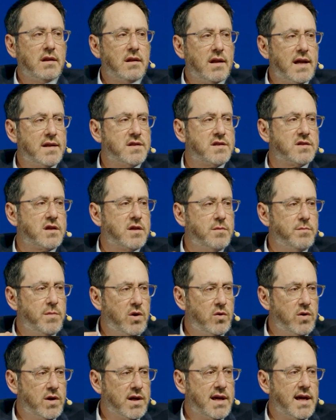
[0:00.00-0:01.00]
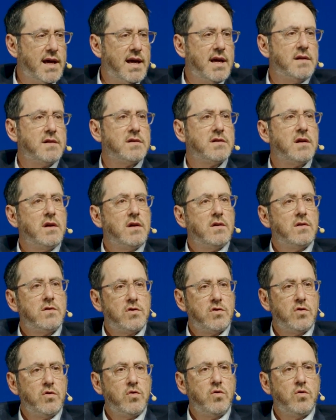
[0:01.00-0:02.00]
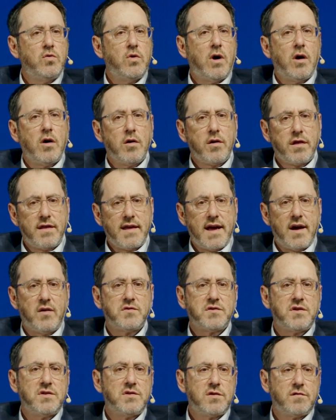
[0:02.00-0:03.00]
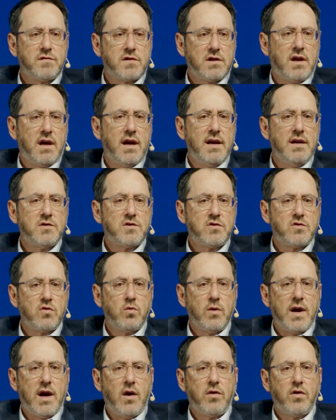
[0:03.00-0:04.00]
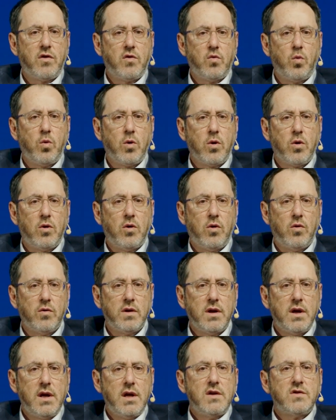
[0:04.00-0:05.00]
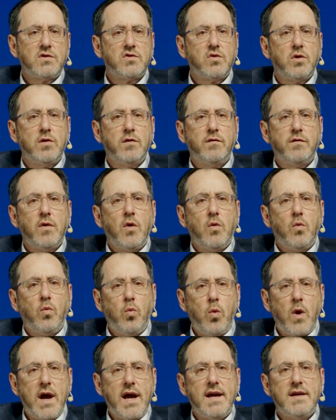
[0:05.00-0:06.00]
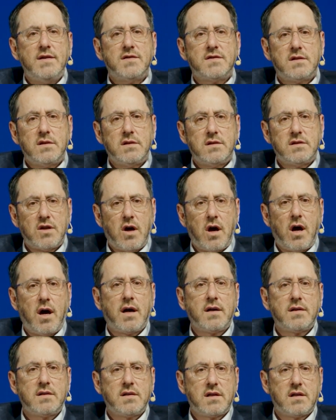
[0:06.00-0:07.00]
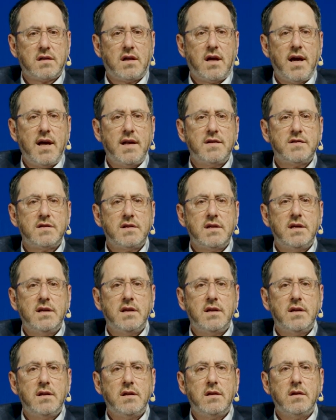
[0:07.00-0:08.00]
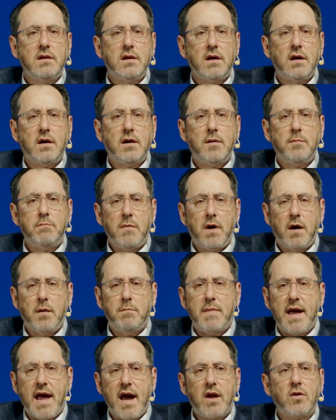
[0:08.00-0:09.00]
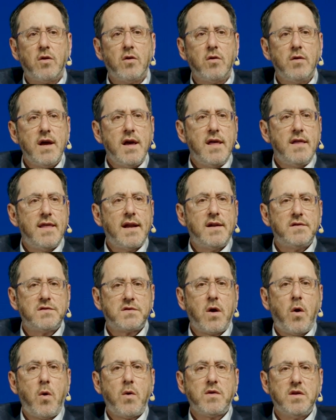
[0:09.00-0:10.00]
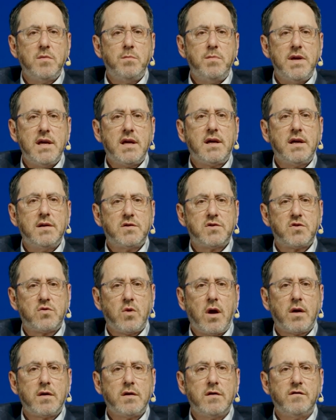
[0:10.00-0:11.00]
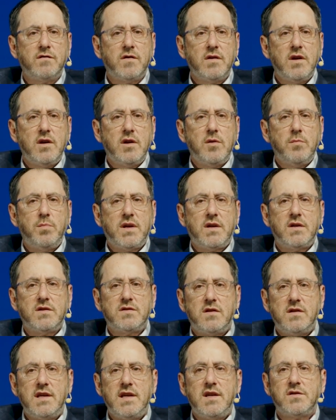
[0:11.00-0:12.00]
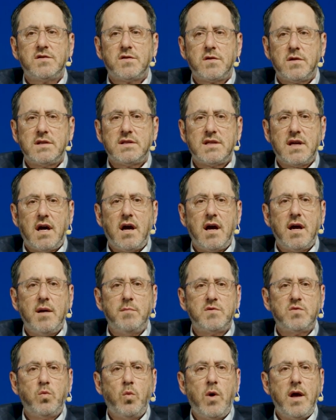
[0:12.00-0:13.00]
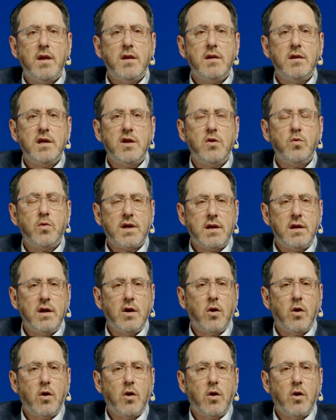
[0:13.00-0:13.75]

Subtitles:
Let's communicate to our thousands of clients throughout the world, sort of ways to talk to clients in a manner that is going to be constructive, because these are the times when you